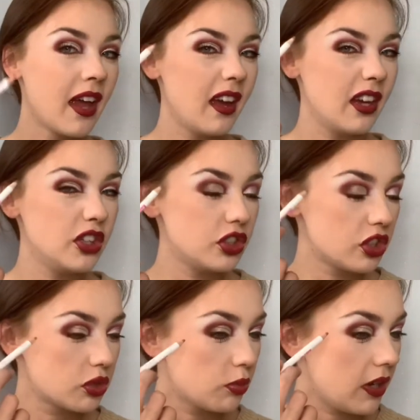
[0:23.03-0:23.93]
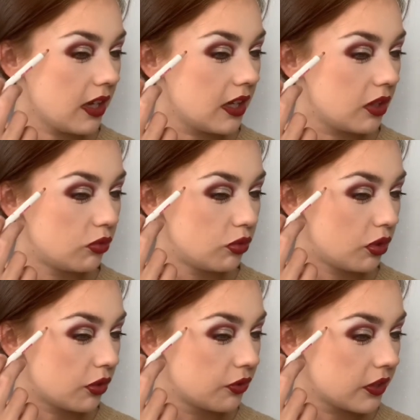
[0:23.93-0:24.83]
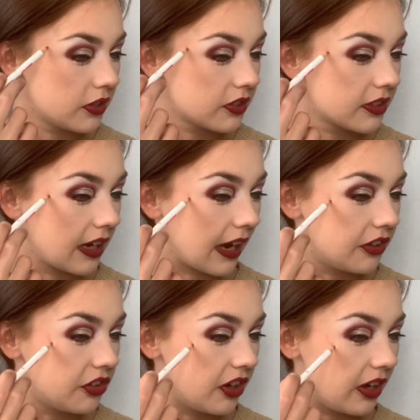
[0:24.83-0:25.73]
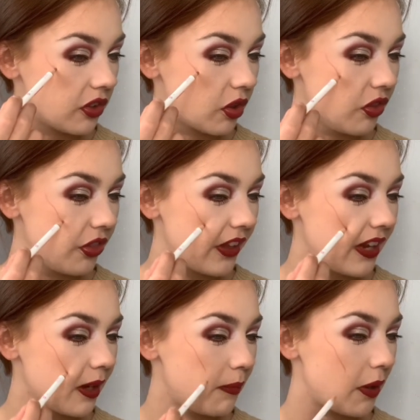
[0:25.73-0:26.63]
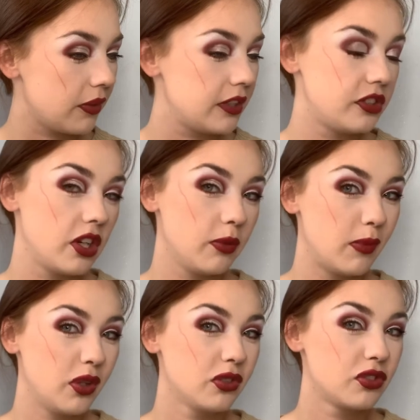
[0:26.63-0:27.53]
And you just want to rough sketch it. Don't think about it too much.